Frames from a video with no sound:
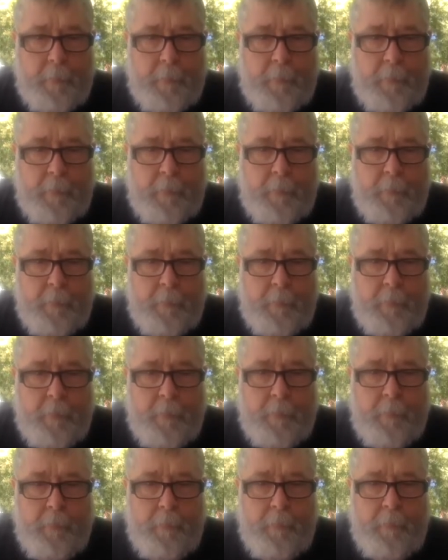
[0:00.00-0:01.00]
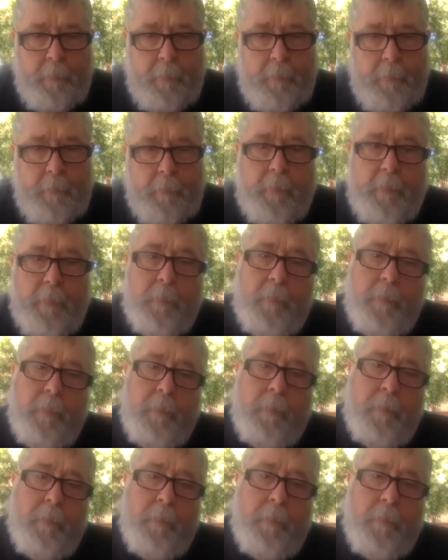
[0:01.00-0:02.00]

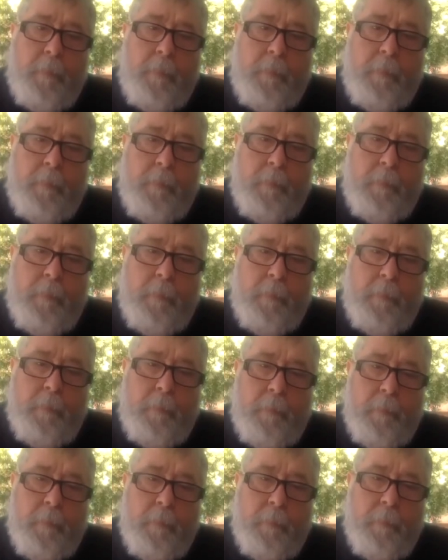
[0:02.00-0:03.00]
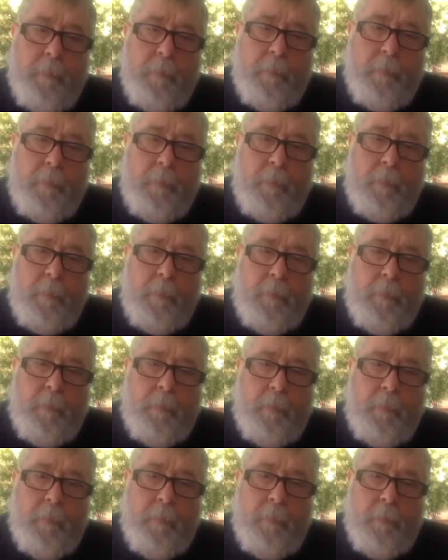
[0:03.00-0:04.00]

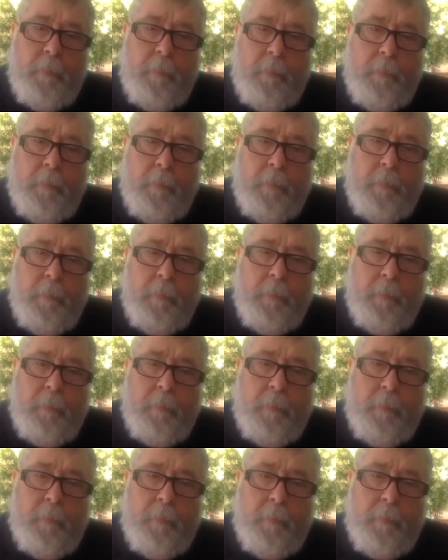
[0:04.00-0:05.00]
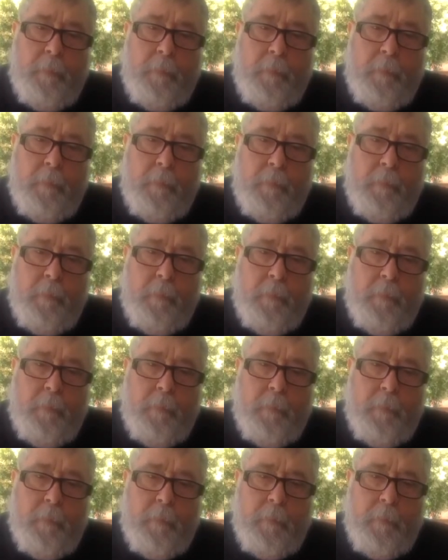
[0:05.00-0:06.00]

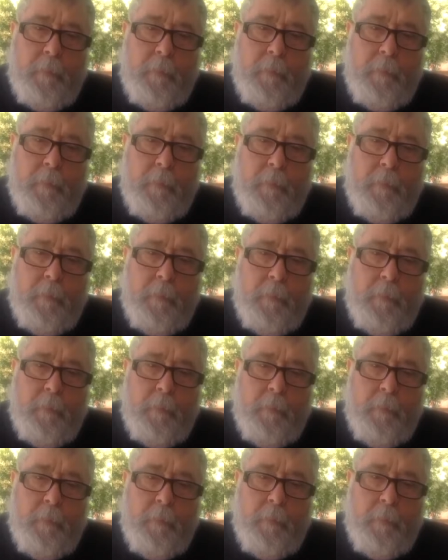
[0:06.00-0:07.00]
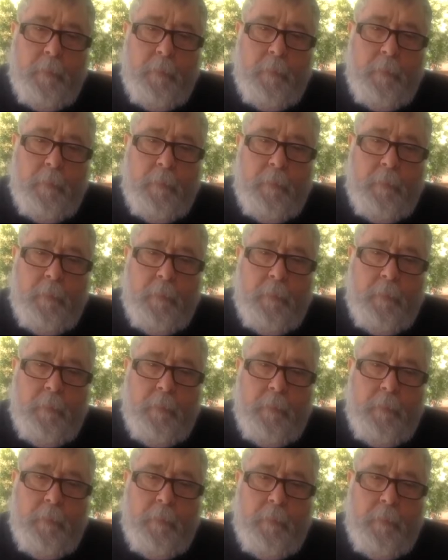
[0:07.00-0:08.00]
[no speech]